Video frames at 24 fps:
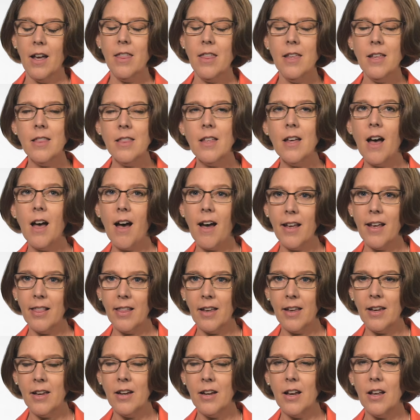I think the
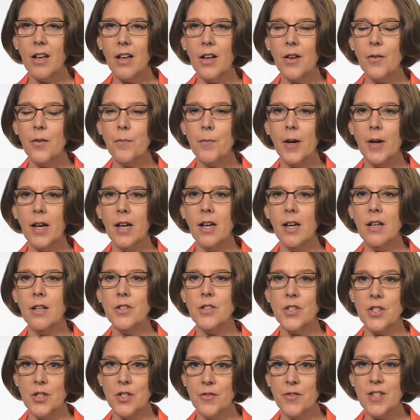highlight of my
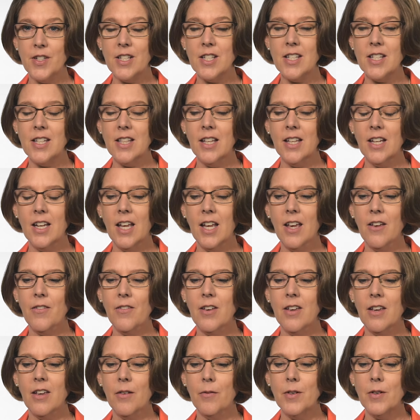service in the
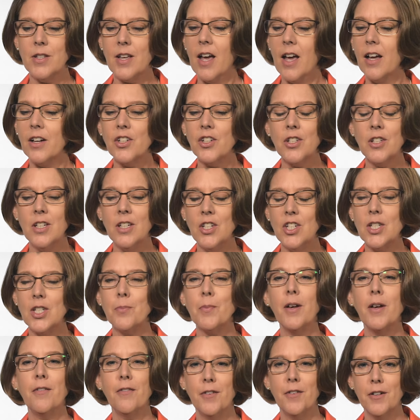Navy was actually just
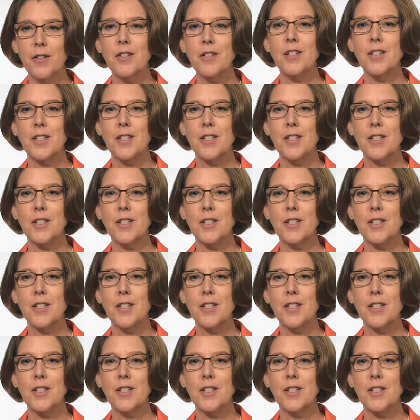my first